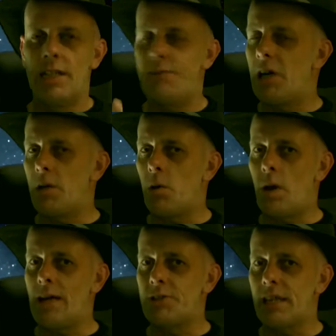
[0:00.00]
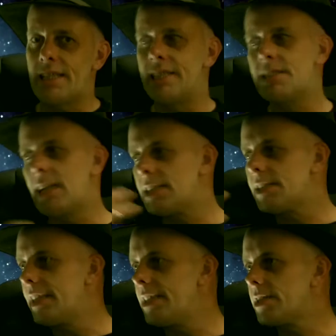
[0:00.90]
If you don't know what wild track is, that's
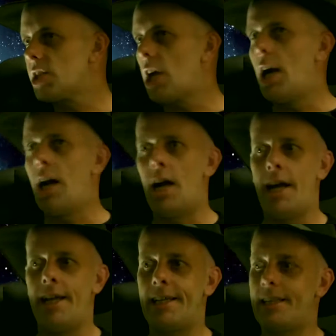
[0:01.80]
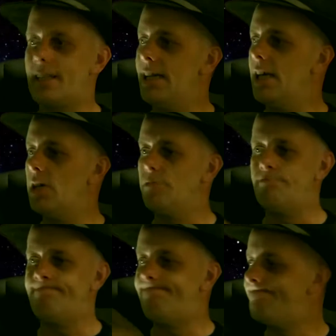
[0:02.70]
things like you
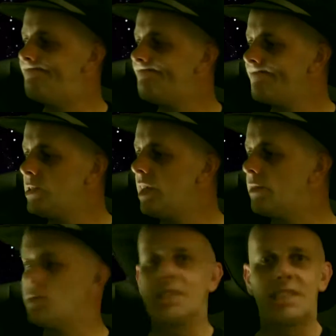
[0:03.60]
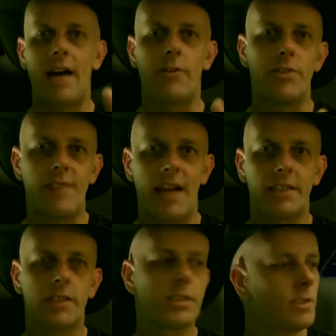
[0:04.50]
know, the sound
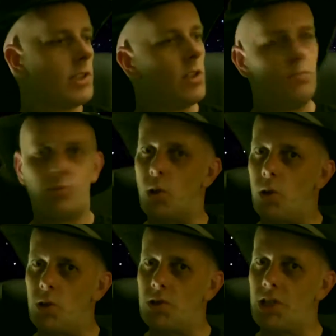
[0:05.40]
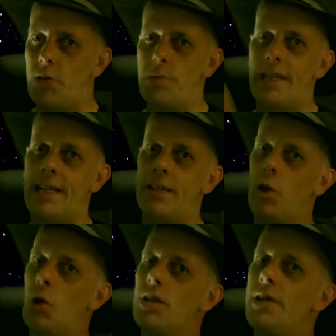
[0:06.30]
effects, doors opening,
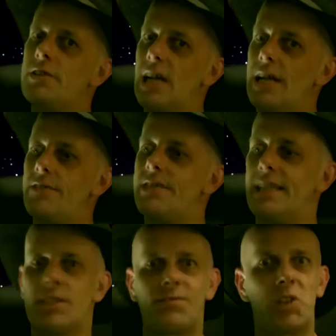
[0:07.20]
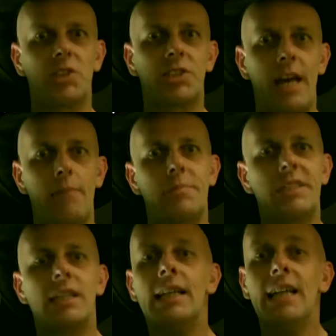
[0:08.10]
all those kind of things,
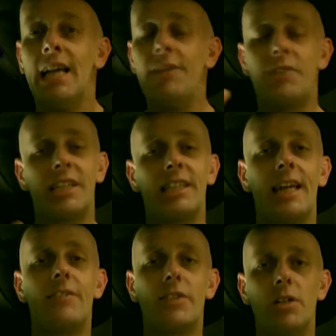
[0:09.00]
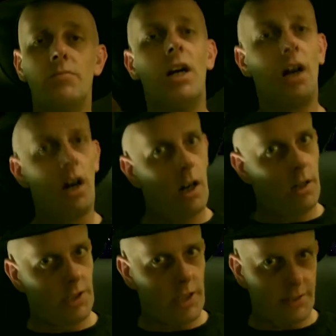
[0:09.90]
footsteps. If you can get them
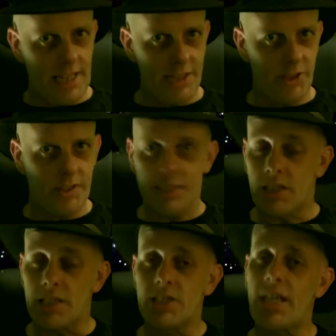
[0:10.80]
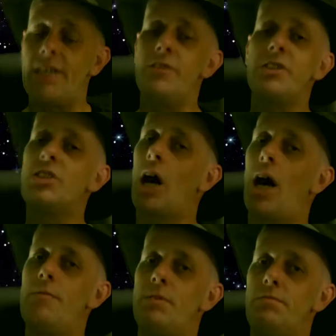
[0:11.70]
on location, it's going to save you
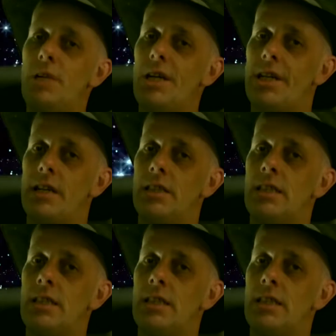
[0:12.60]
time and money.